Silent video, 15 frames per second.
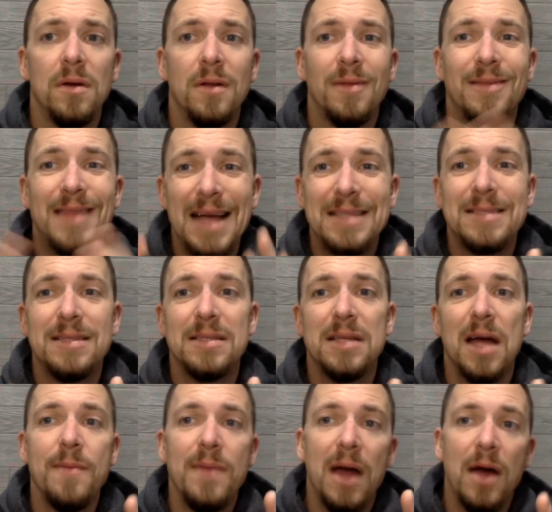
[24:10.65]
That's the
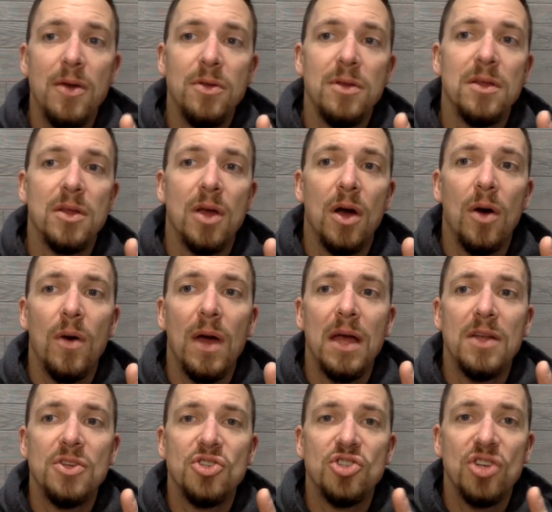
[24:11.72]
time now you need to go
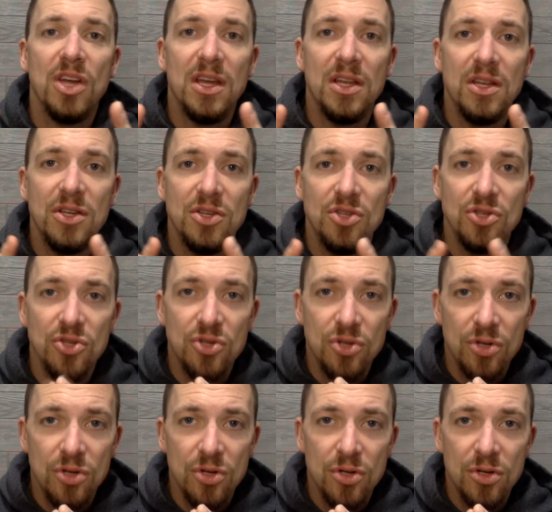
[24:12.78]
and change,
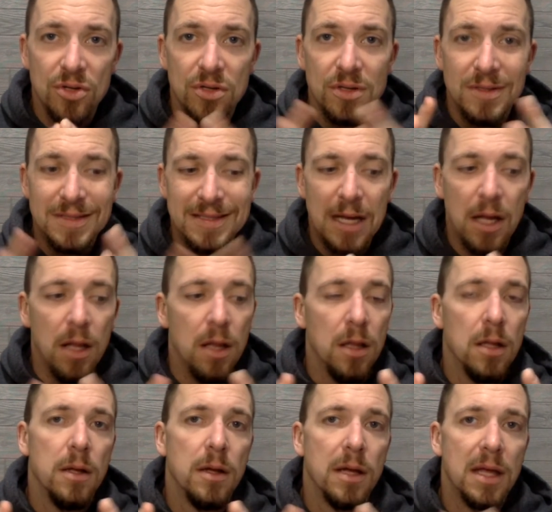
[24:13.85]
sell,
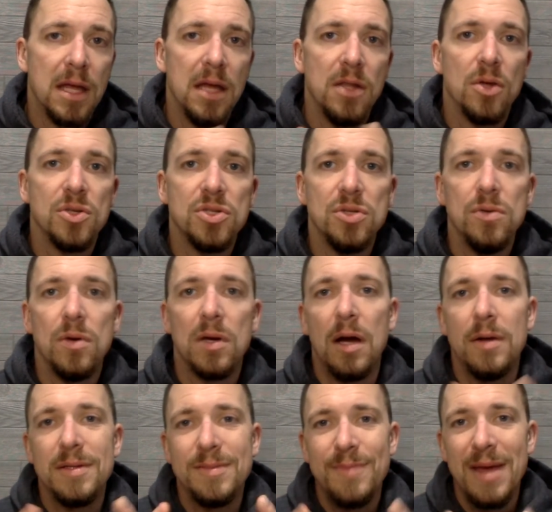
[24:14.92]
get those new
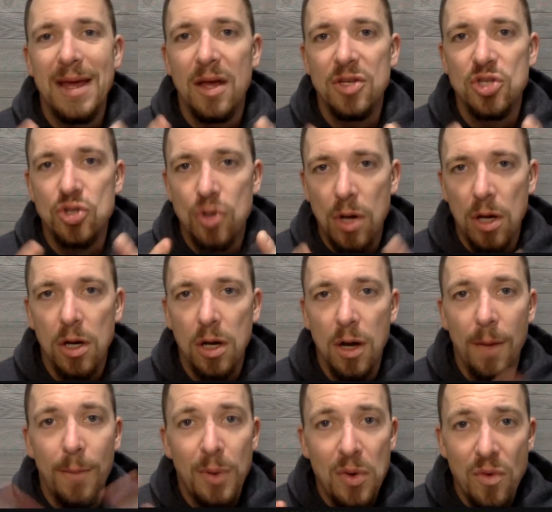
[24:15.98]
accounts, make a stronger
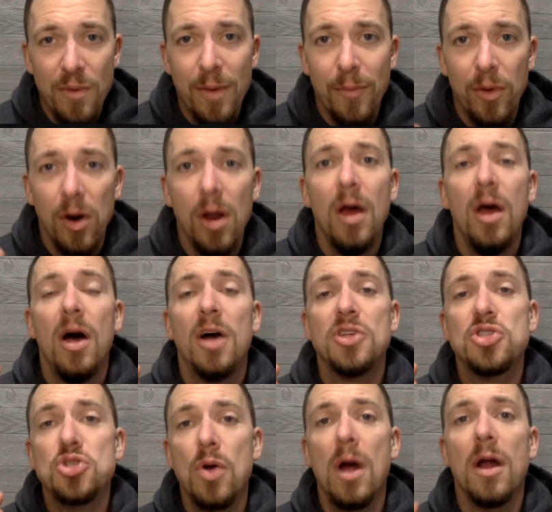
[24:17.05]
company. Remember, a
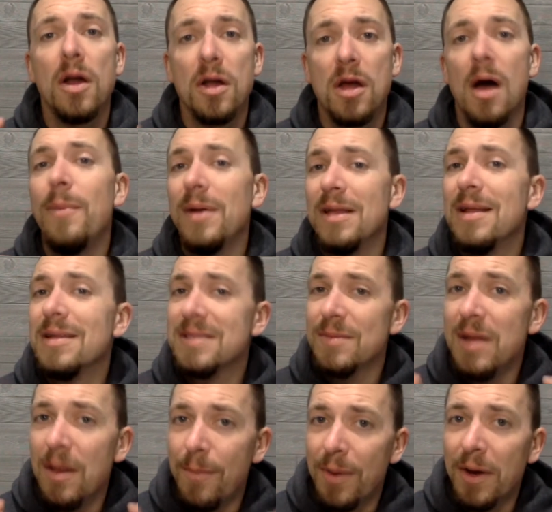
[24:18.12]
stronger company doesn't
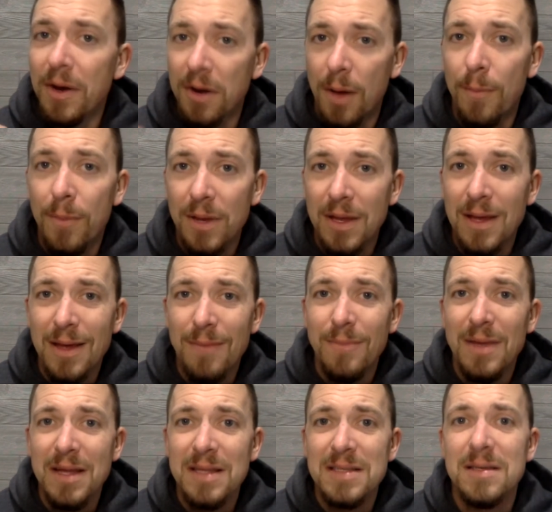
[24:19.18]
mean a bigger company. It
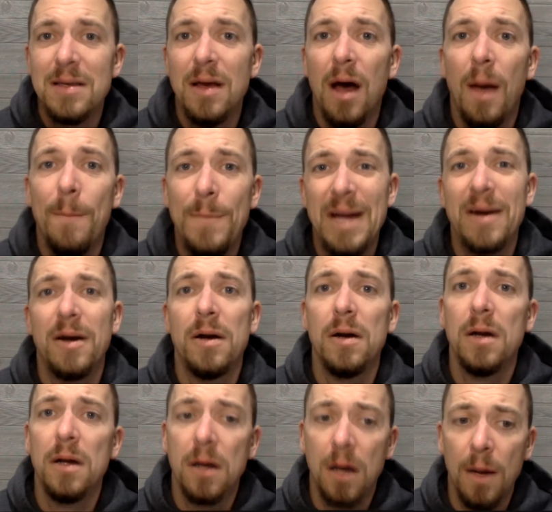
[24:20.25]
means a better
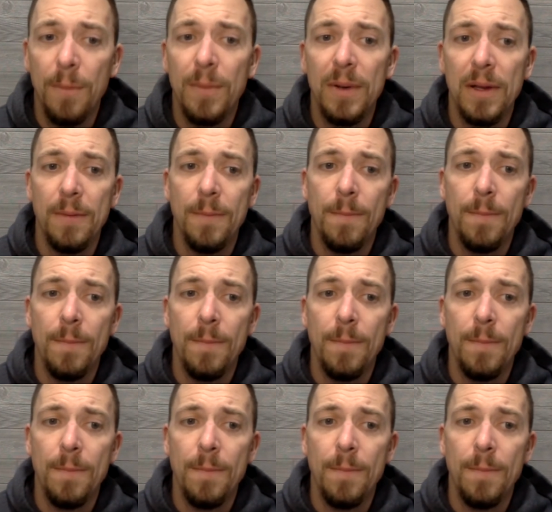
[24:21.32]
company.